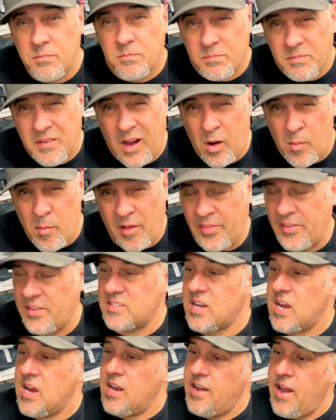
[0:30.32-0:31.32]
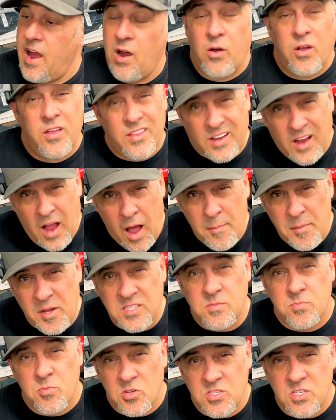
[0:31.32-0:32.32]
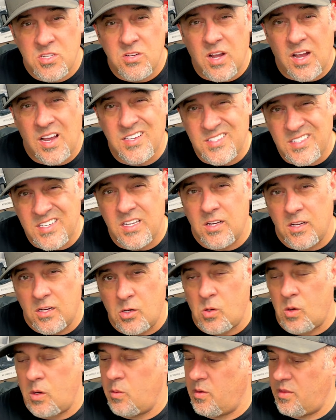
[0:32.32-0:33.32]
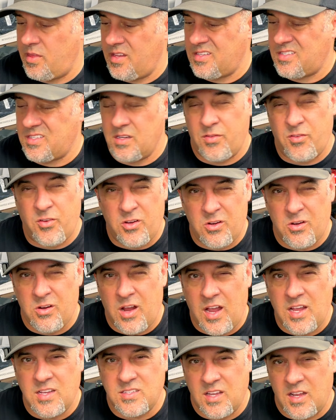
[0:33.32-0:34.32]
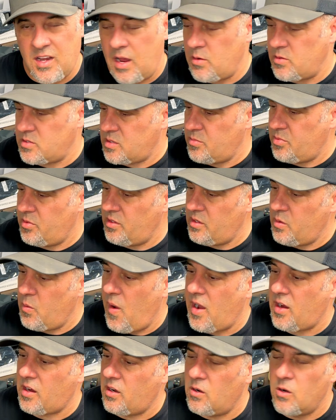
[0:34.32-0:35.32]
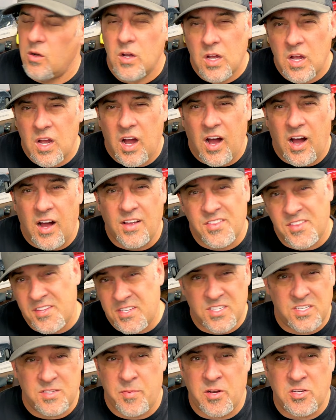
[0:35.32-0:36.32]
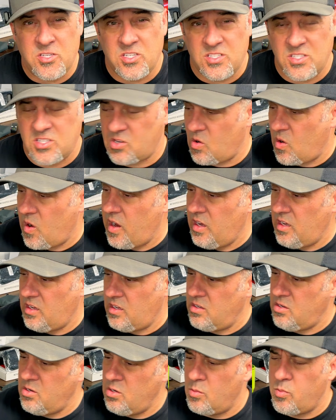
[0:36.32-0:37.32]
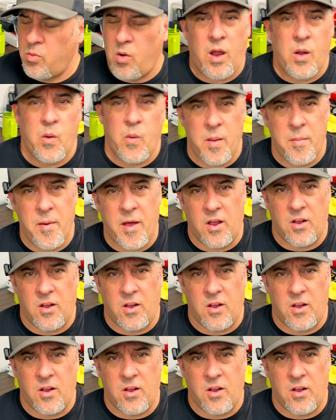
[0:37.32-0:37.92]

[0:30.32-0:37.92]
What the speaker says: care about this. Now, in the comments, most of you guys did agree with this, and a few of you guys said I was completely wacko. The suspension's great, and you probably weigh about